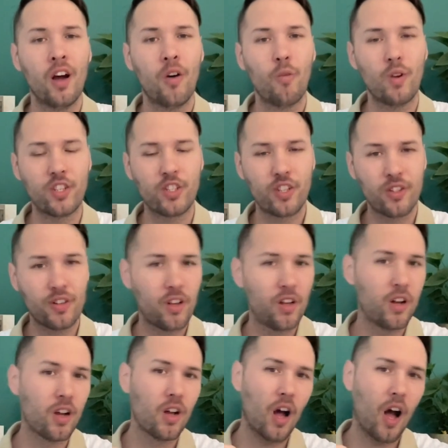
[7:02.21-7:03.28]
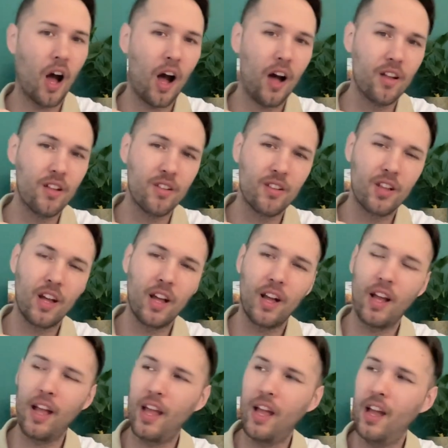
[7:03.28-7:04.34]
which
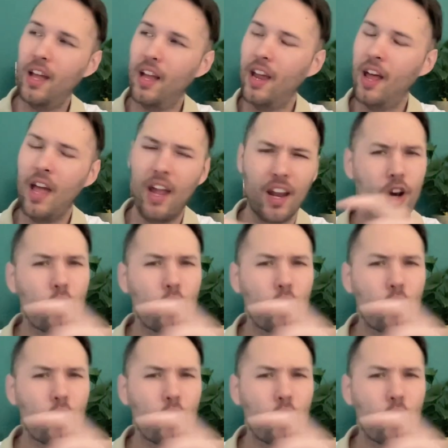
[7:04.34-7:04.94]
in a